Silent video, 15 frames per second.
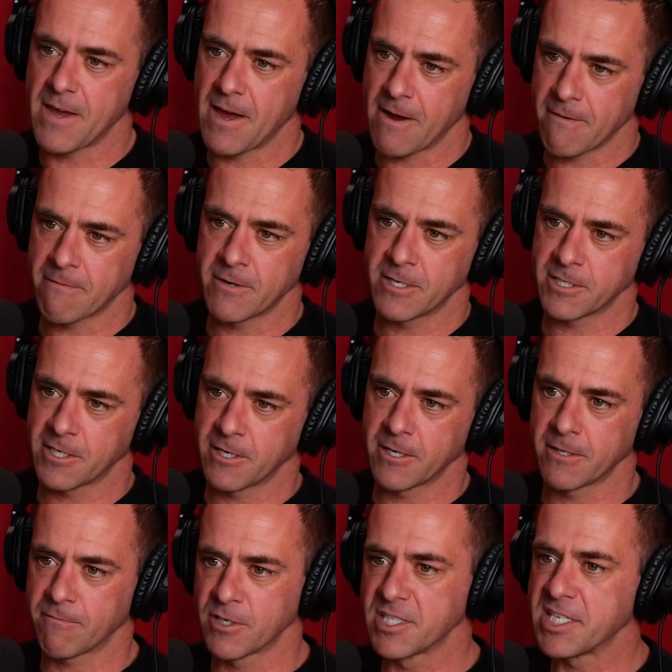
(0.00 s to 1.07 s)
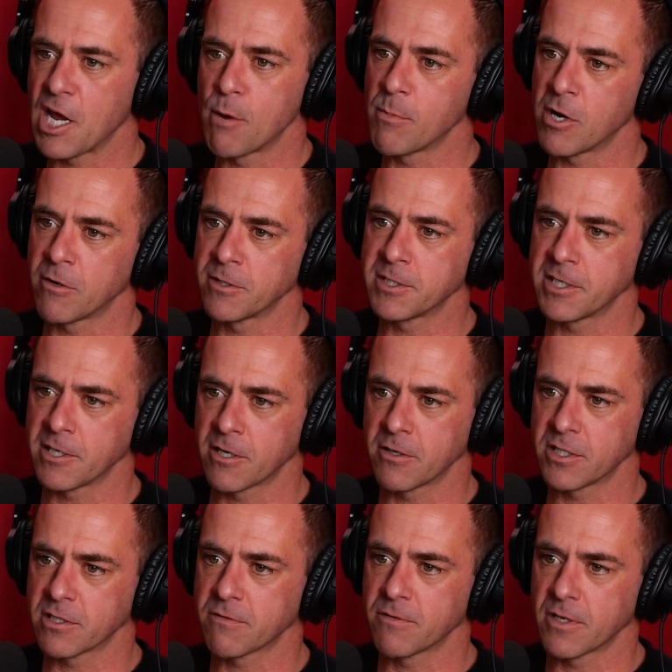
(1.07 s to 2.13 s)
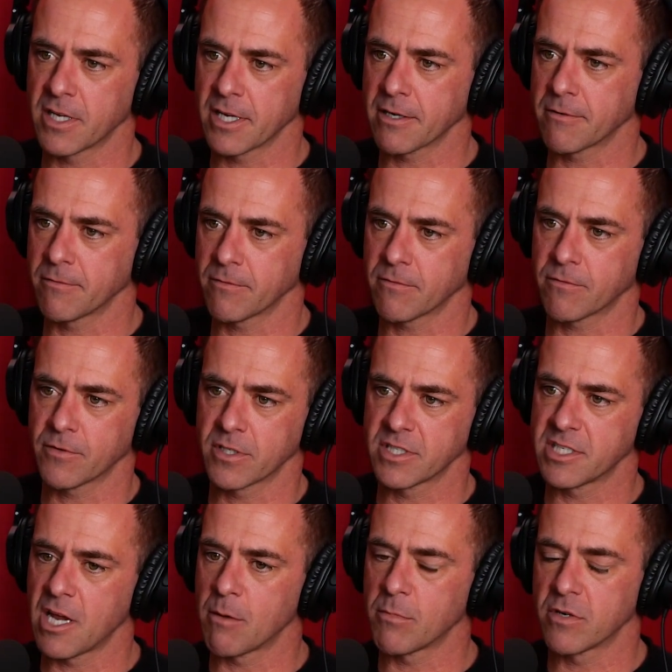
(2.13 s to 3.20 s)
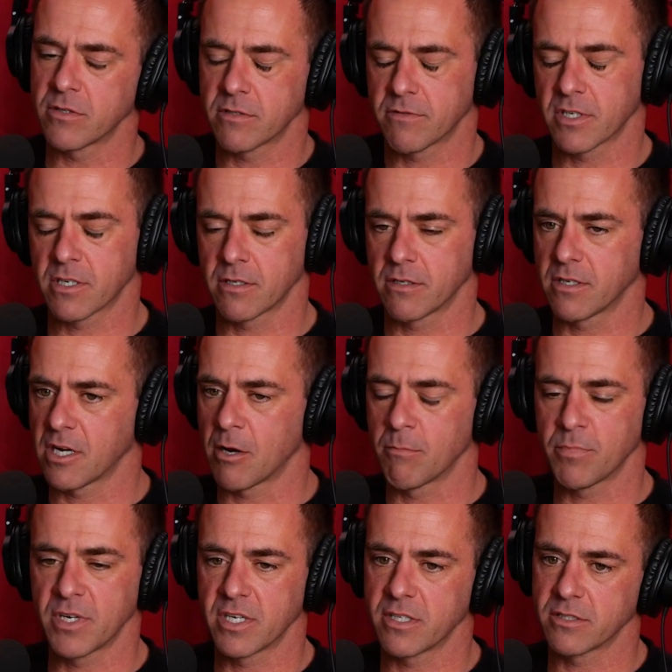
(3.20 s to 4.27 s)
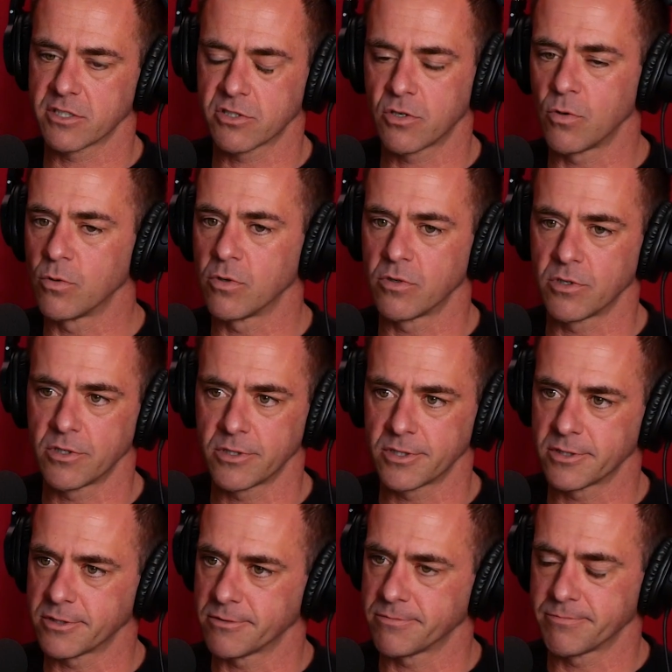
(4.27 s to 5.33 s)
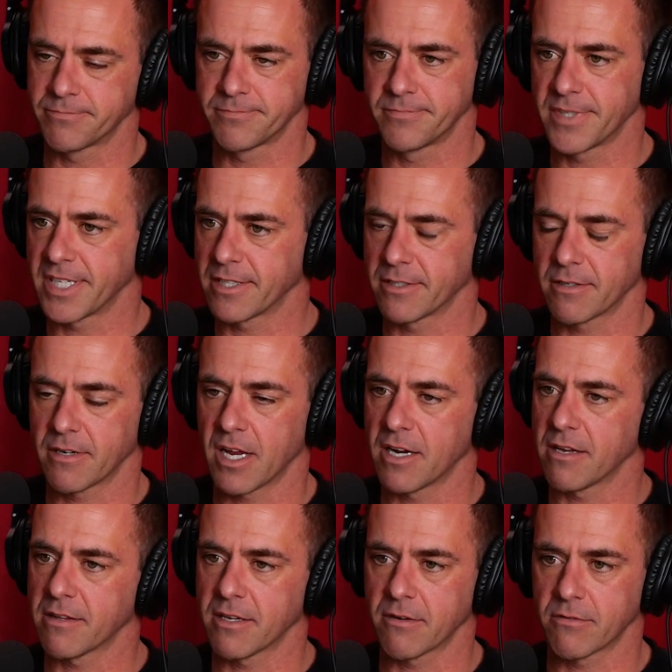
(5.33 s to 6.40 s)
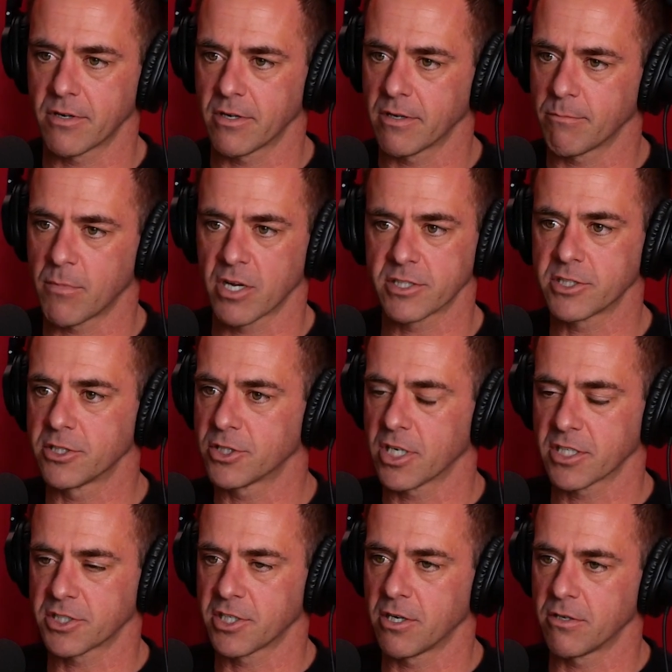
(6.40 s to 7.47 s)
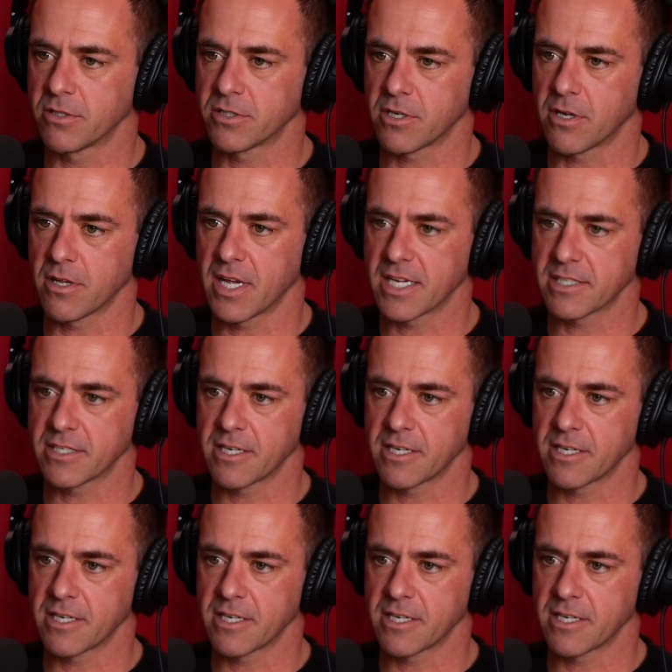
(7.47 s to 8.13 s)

Yeah, for sure. For demos, you know, just for demos for companies, schools, anything really, monster truck shows, all that